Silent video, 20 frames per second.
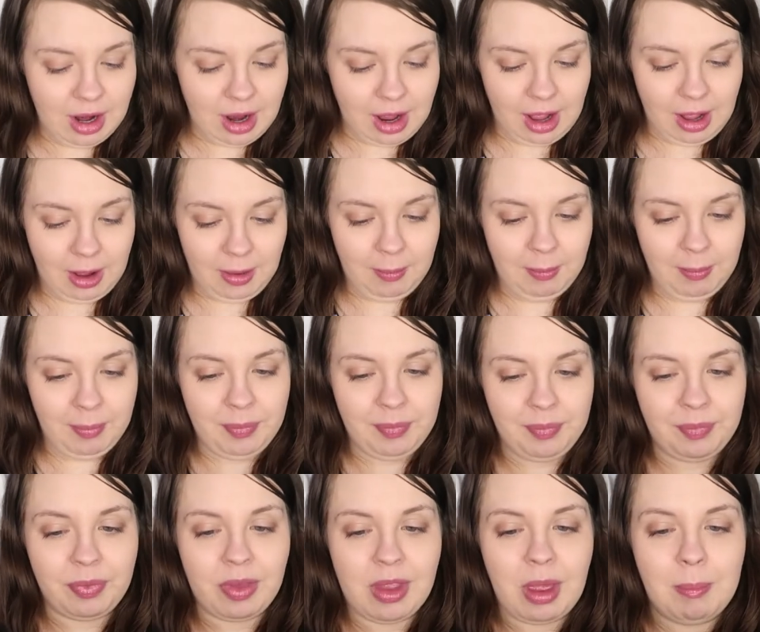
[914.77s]

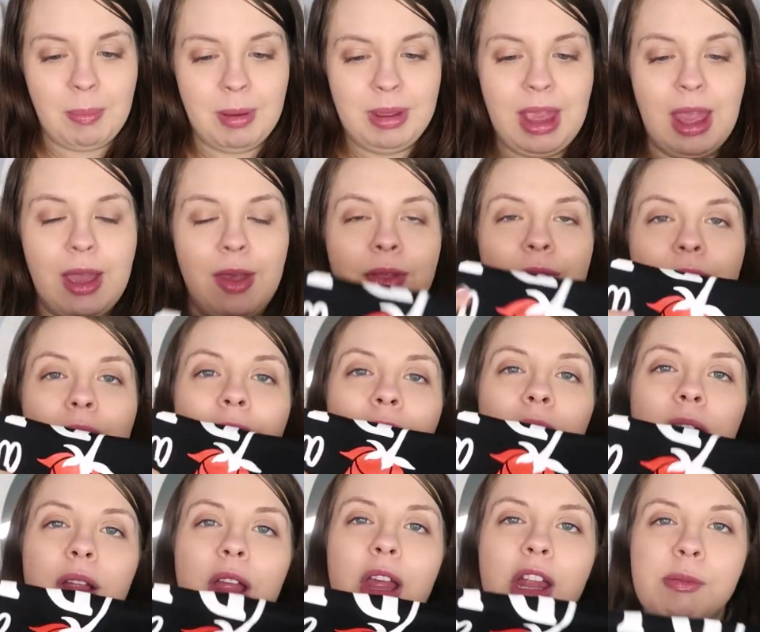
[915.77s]
But yeah,
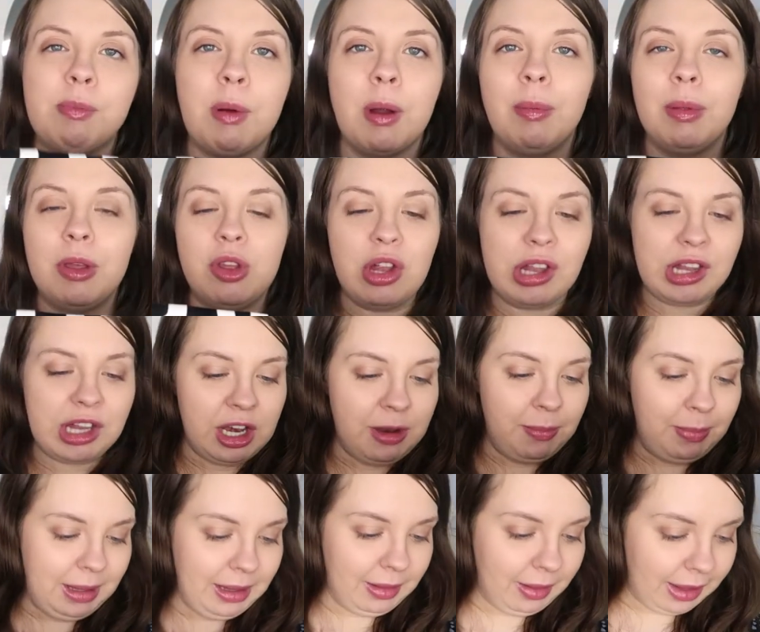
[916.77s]
that is probably just going to
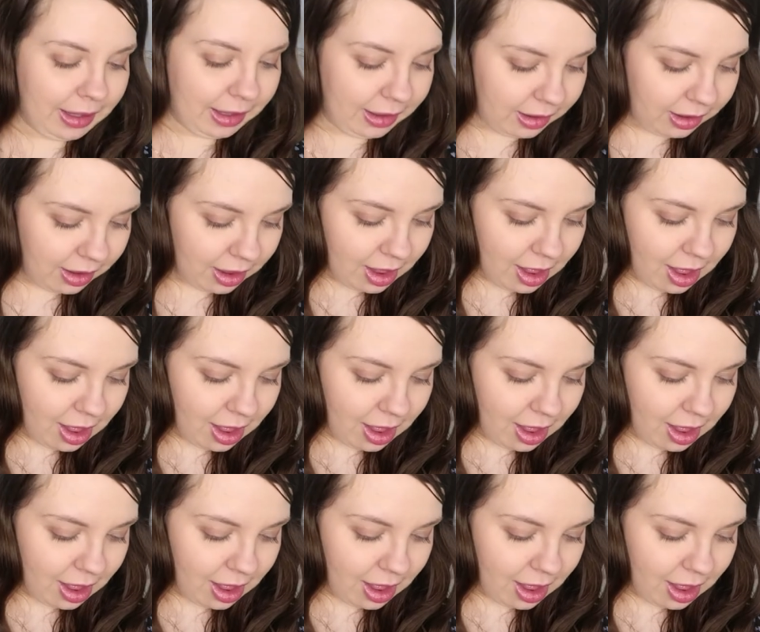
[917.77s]
be like